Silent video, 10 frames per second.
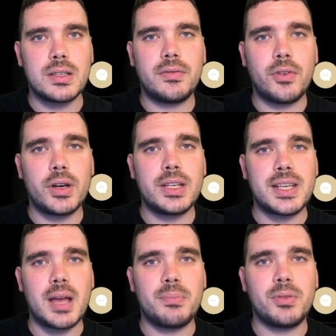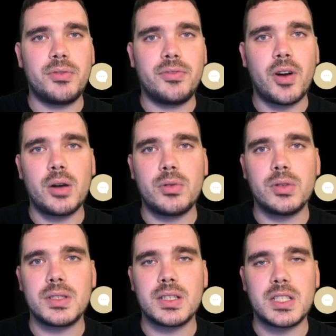For example,
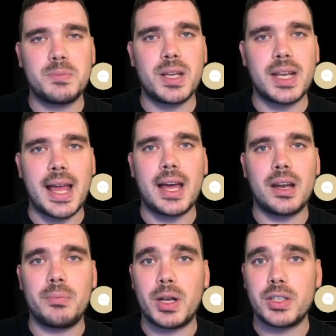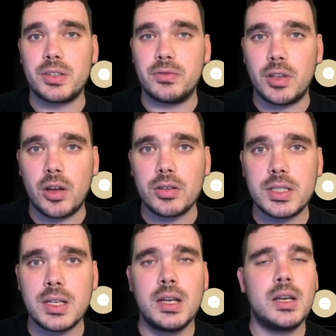firewalls spit out a bunch of
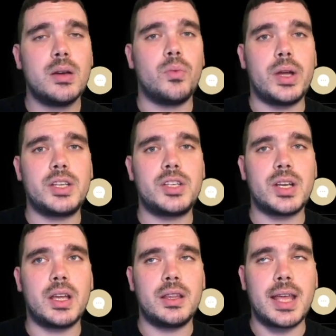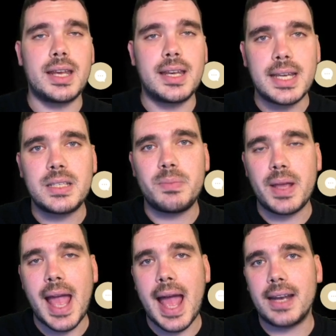logs, which then need to
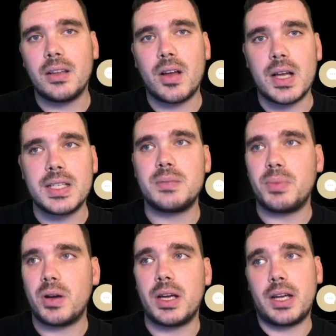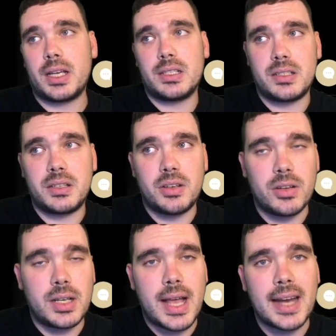be analyzed by a
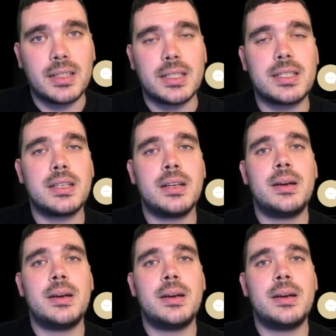security analyst.